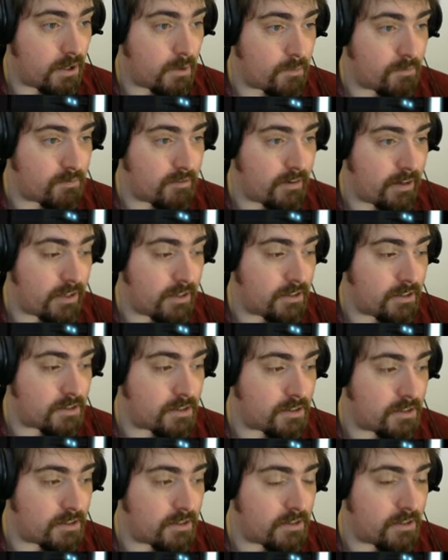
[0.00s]

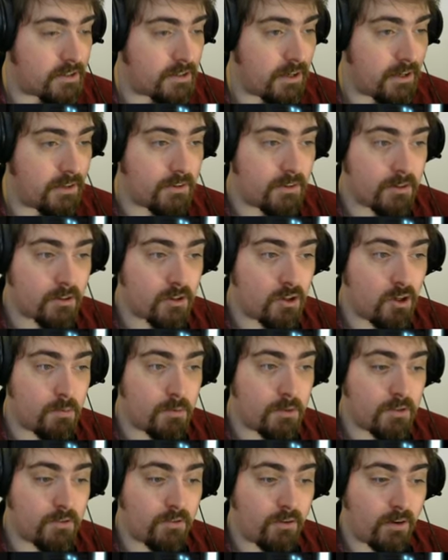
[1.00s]
upgrades. Nizar's
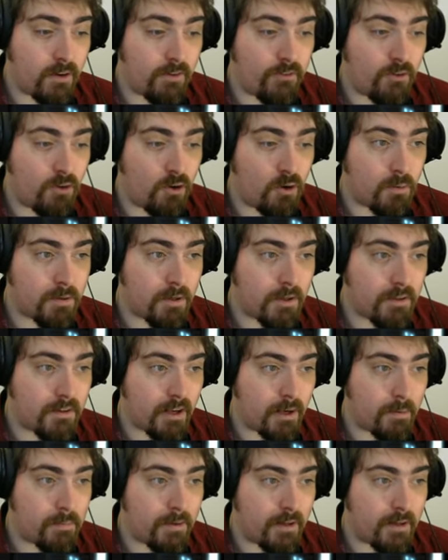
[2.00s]
comm is far forward, as
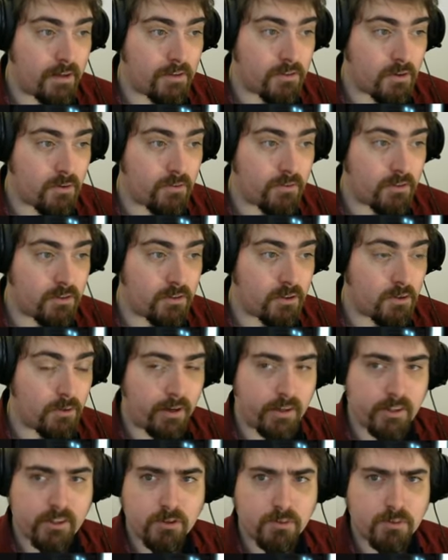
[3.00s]
air players often do.
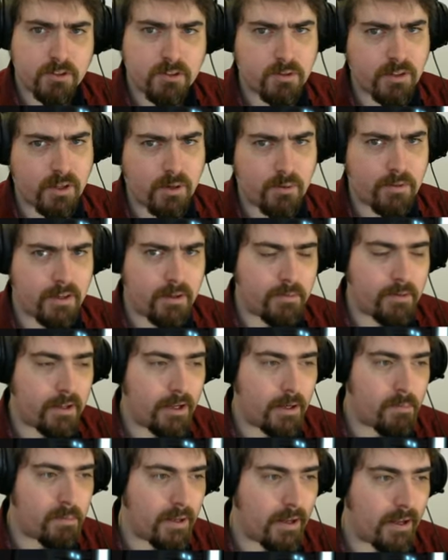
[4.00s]
I always do that when I'm the
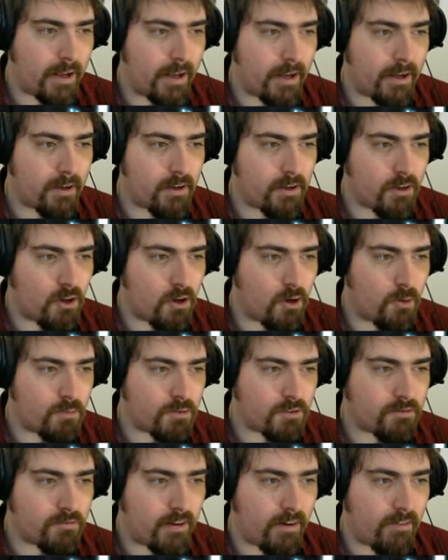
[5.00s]
air player. Comm
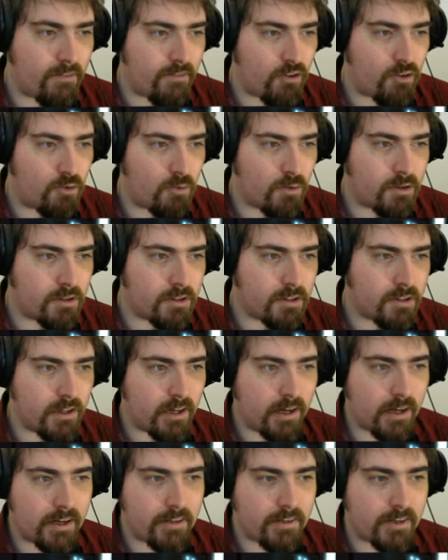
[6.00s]
straight forward
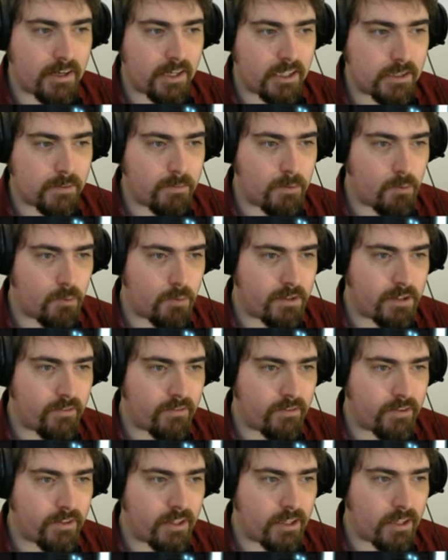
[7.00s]
and help
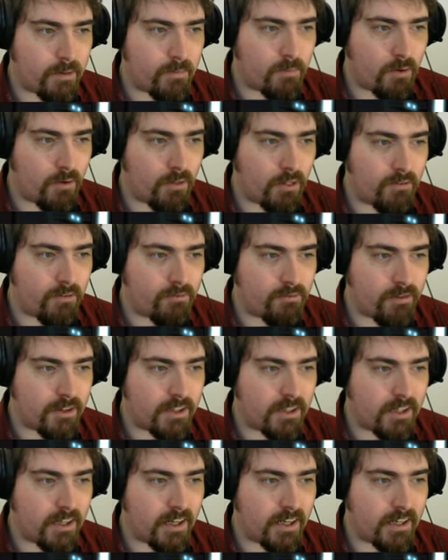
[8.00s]
whichever team on the
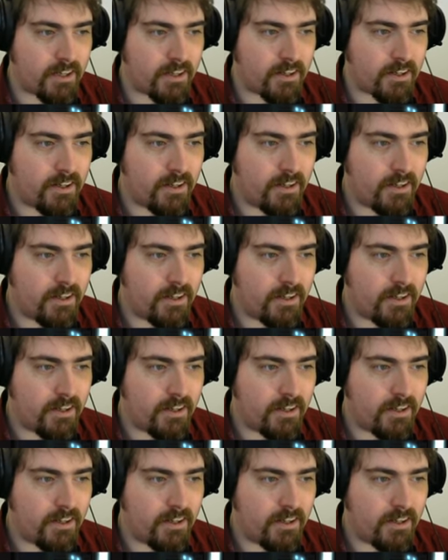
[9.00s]
front line,